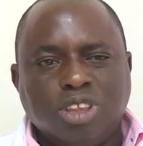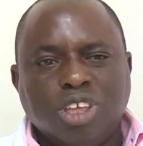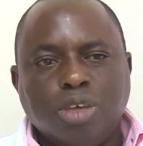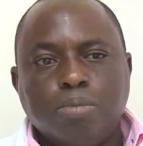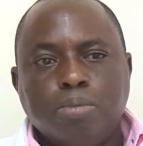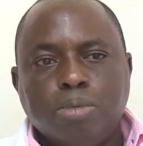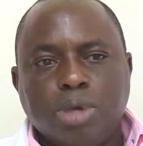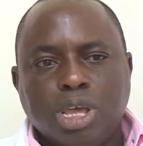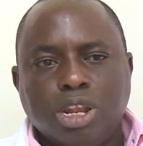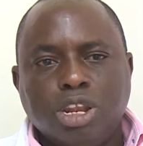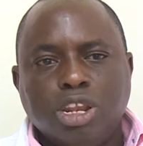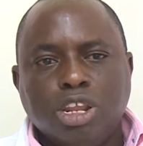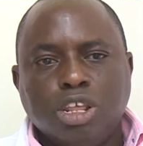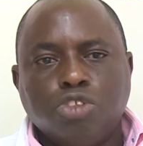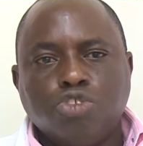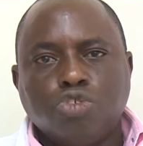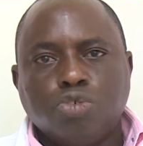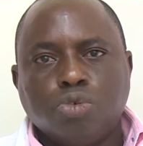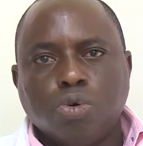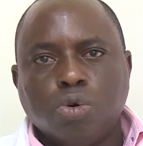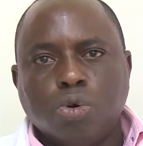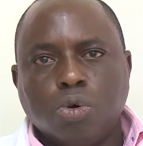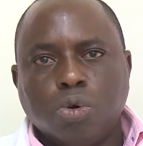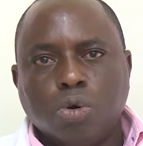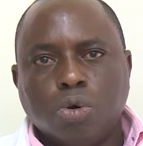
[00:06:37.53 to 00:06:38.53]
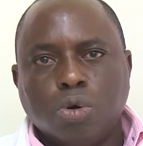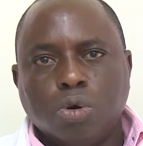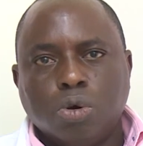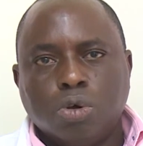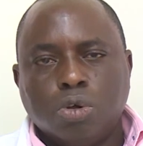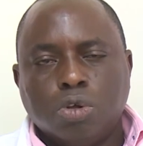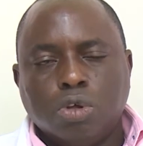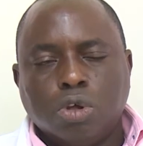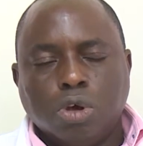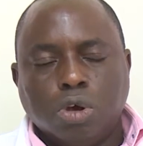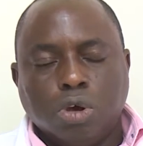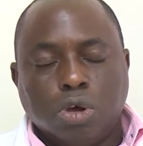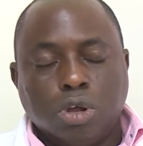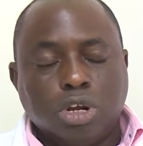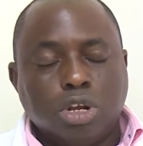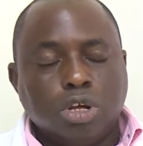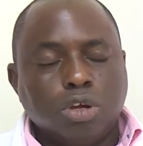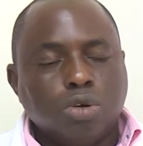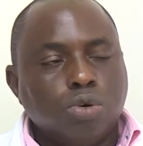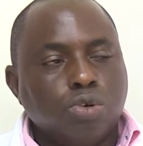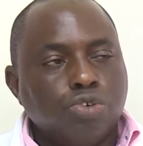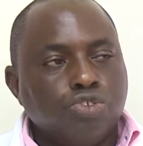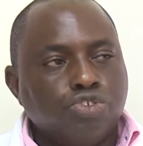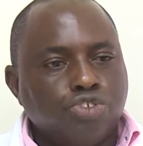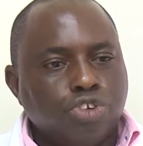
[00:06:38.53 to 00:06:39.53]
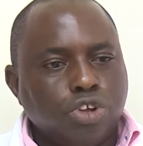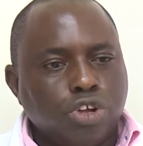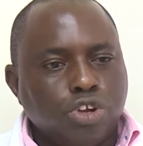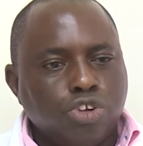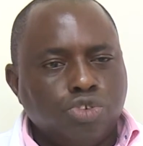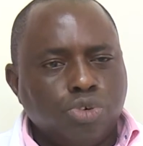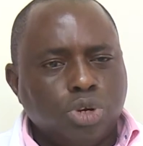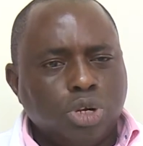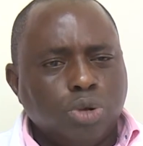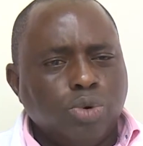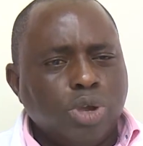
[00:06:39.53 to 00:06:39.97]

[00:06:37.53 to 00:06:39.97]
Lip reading: They may need to undergo surgery